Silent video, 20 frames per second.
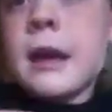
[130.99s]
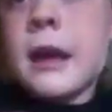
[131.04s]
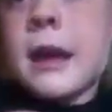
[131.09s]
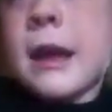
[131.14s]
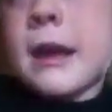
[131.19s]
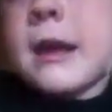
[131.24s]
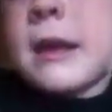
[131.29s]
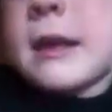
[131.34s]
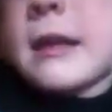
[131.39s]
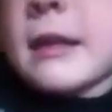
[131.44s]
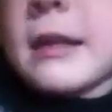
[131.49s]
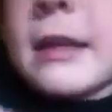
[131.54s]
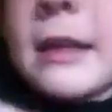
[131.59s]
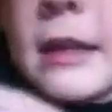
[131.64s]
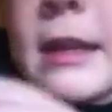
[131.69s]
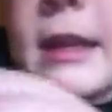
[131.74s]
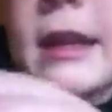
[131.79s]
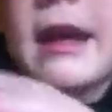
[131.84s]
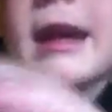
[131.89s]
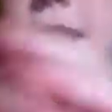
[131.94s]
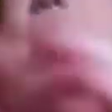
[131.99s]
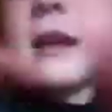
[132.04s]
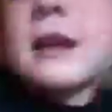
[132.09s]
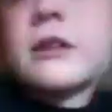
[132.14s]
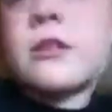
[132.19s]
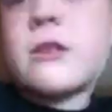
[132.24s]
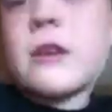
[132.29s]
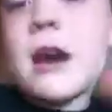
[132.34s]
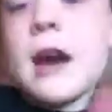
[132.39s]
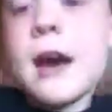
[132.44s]
And then
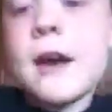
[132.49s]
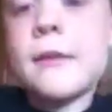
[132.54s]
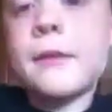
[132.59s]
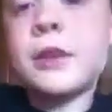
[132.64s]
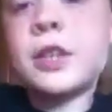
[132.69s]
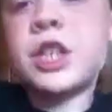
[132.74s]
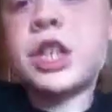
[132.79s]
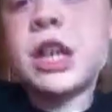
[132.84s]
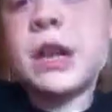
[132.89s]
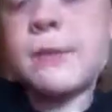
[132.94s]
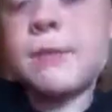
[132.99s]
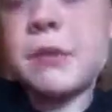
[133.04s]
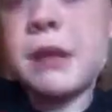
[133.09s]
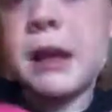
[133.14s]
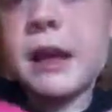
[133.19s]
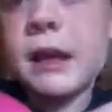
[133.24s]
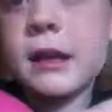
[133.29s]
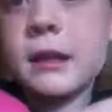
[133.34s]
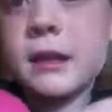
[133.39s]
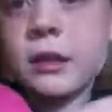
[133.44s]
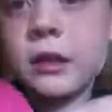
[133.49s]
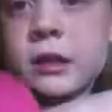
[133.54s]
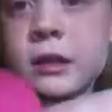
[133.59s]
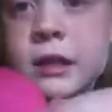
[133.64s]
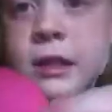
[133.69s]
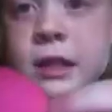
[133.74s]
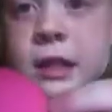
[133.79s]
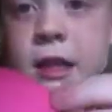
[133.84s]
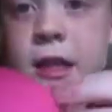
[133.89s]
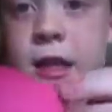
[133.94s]
you'll have a shape that
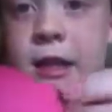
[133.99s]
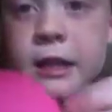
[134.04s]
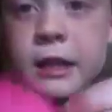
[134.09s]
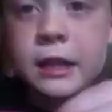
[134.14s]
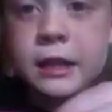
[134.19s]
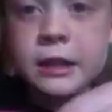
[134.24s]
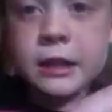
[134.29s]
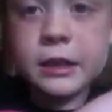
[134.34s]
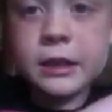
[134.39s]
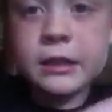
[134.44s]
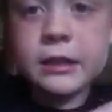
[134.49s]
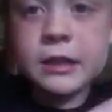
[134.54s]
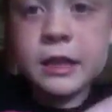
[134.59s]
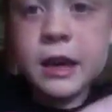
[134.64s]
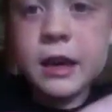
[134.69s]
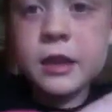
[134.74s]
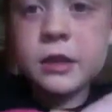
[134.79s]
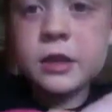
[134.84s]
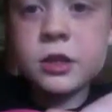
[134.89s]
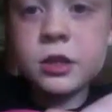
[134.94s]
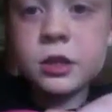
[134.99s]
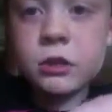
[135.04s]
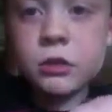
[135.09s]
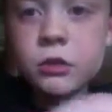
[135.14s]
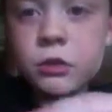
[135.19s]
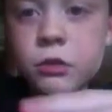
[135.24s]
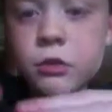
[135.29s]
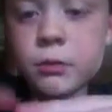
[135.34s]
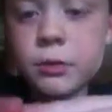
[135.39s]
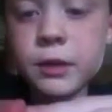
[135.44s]
looks kind of like this. Not a
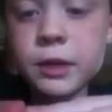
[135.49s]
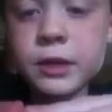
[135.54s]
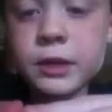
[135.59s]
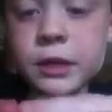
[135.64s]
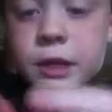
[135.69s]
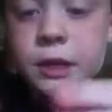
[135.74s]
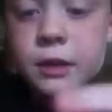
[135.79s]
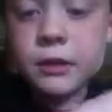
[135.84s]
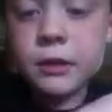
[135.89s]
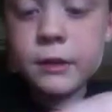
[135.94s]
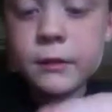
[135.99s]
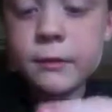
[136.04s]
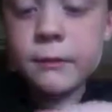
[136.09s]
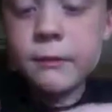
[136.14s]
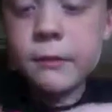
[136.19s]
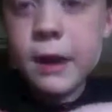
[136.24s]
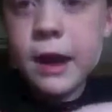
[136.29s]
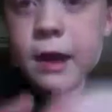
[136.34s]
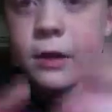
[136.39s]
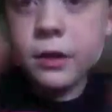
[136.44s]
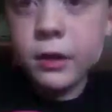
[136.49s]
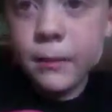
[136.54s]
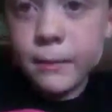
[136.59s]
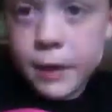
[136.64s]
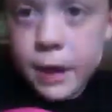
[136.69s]
circle, but it's kind of flat on the